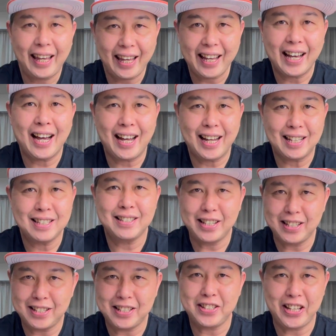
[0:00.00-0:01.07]
Hey guys,
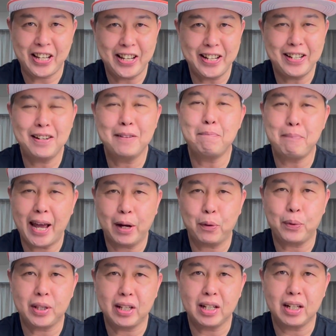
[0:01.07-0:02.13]
this is Ian
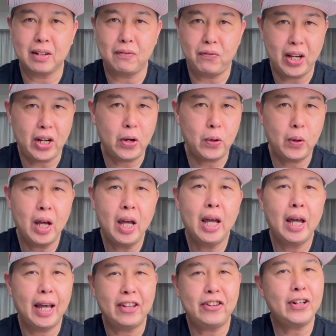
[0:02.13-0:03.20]
back with another video,
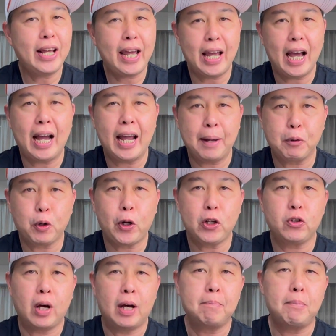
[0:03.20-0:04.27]
and today I am going
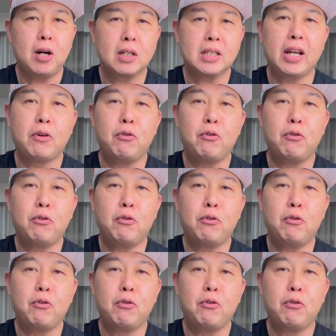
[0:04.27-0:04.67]
to unbox and